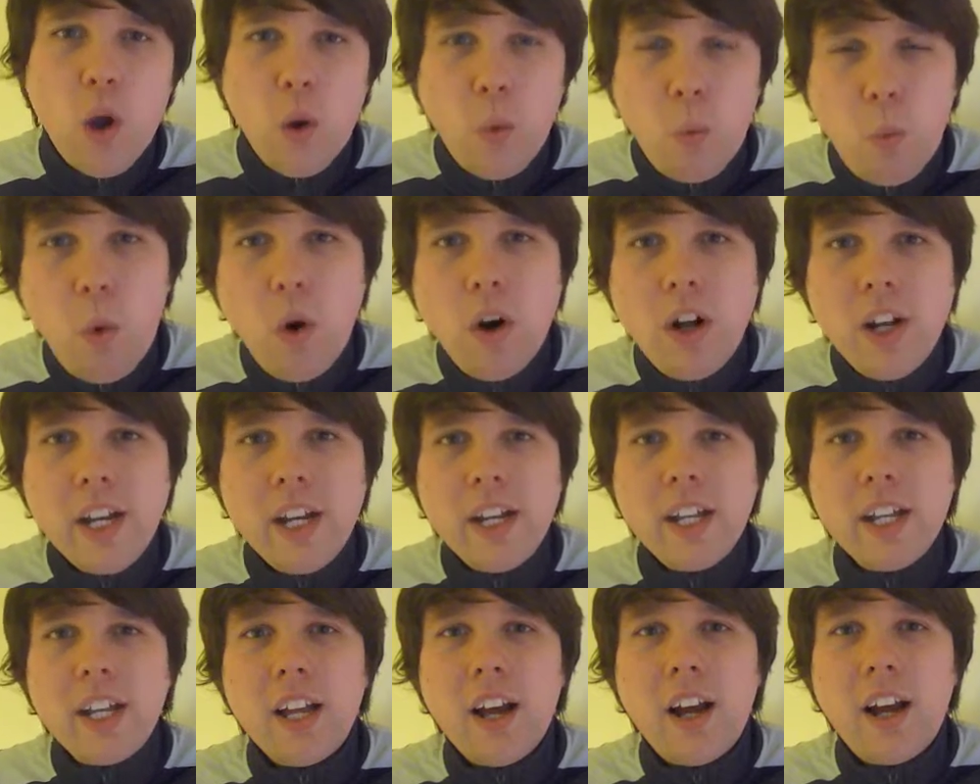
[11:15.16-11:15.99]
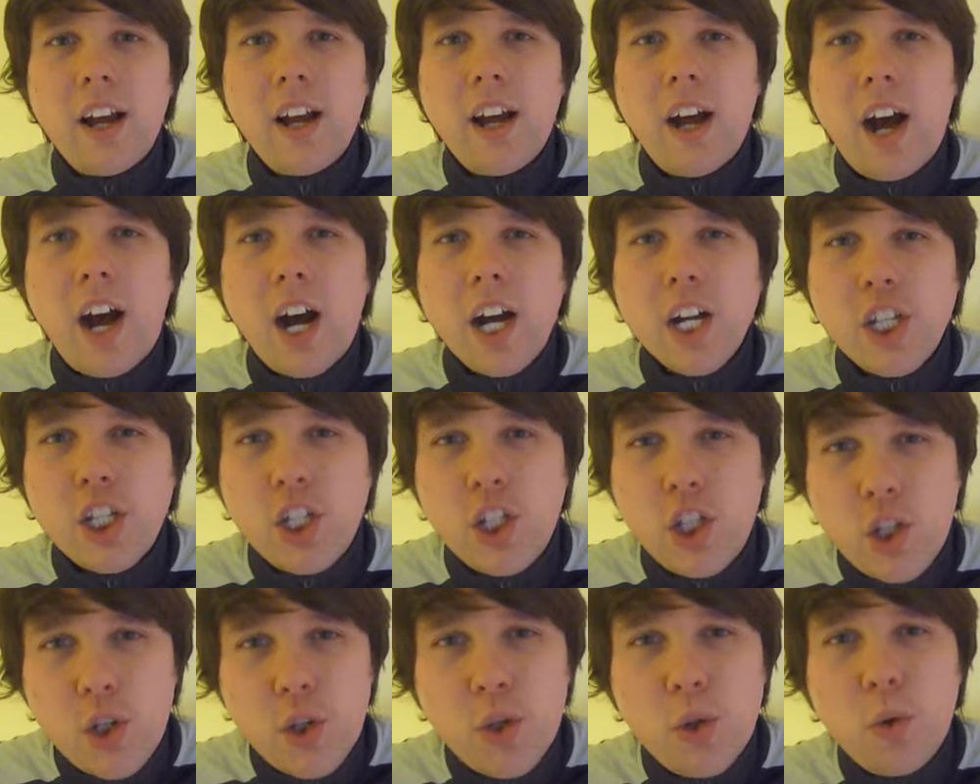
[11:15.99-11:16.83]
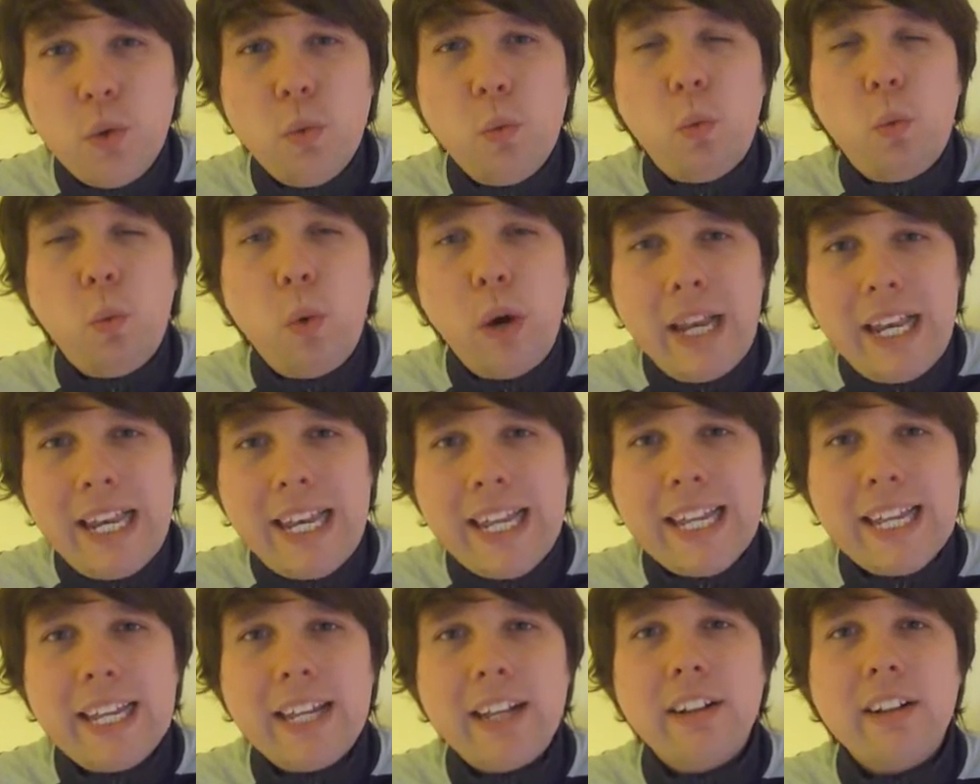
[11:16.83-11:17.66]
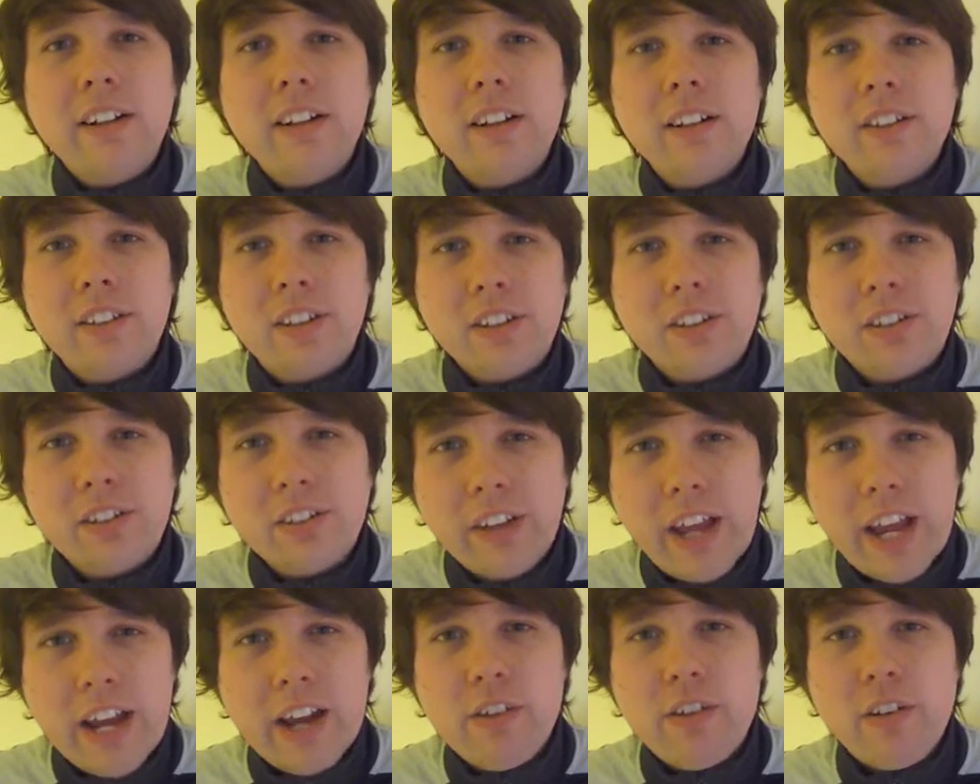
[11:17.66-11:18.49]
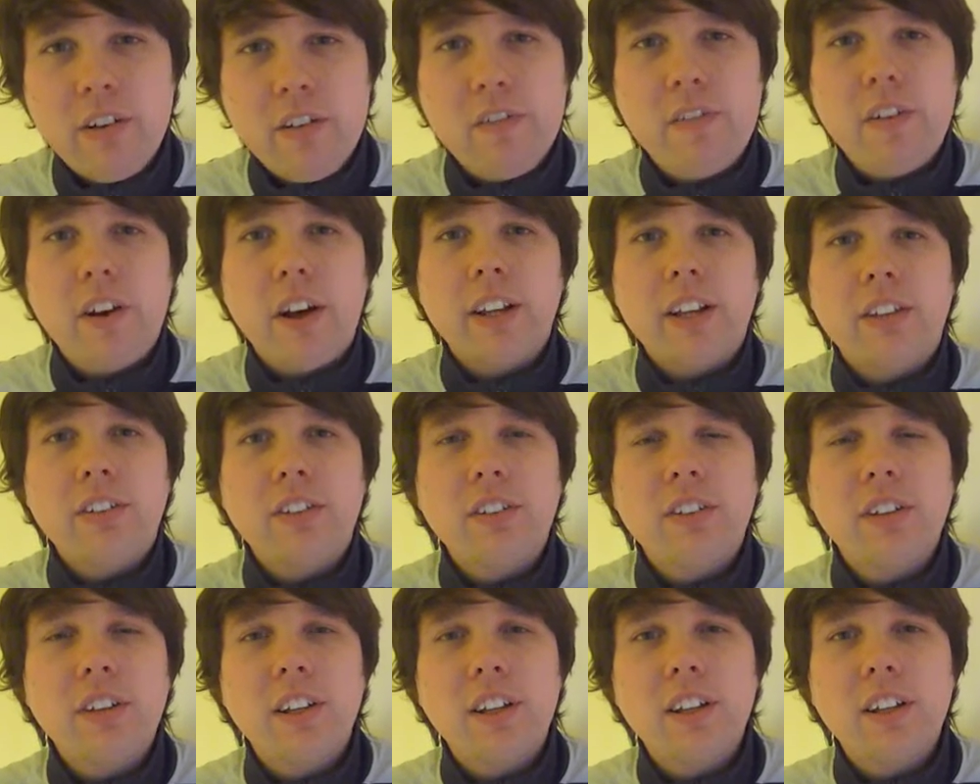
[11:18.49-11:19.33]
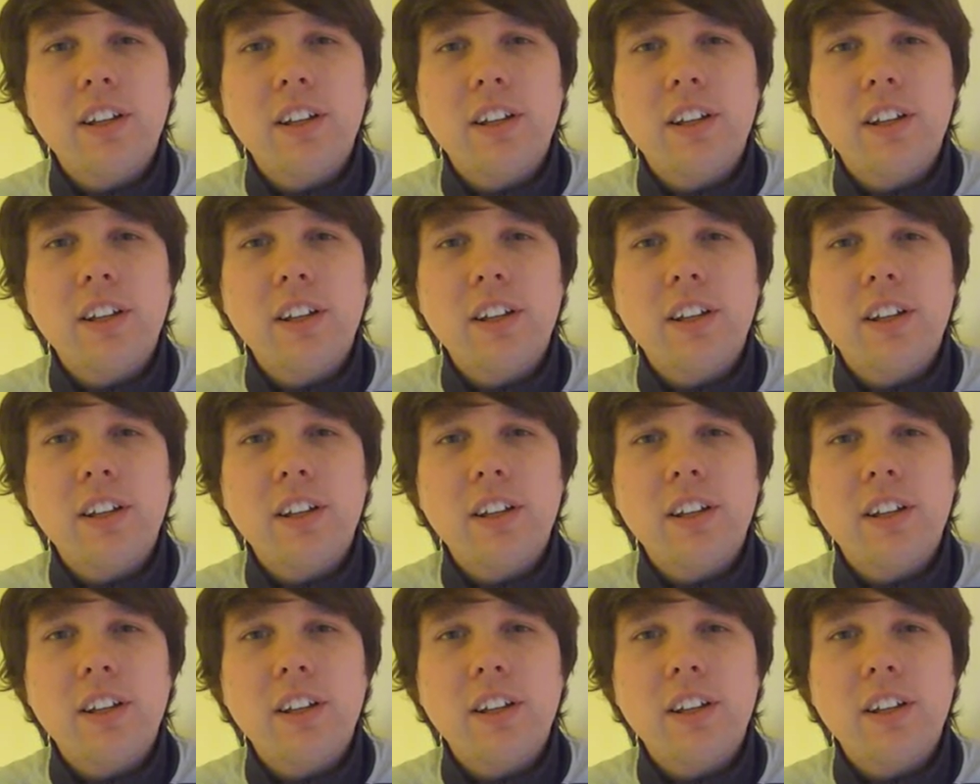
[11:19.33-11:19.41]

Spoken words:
What are you willing to sacrifice